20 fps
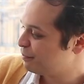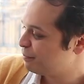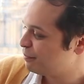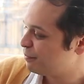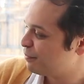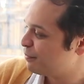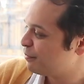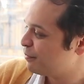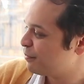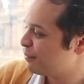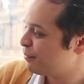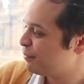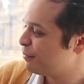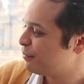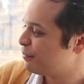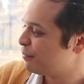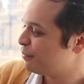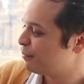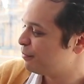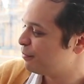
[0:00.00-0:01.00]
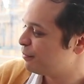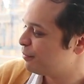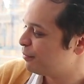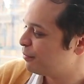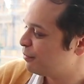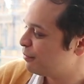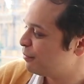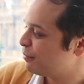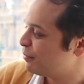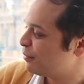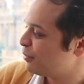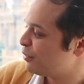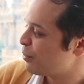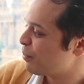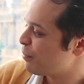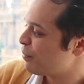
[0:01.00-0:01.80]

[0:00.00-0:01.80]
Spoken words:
[no speech]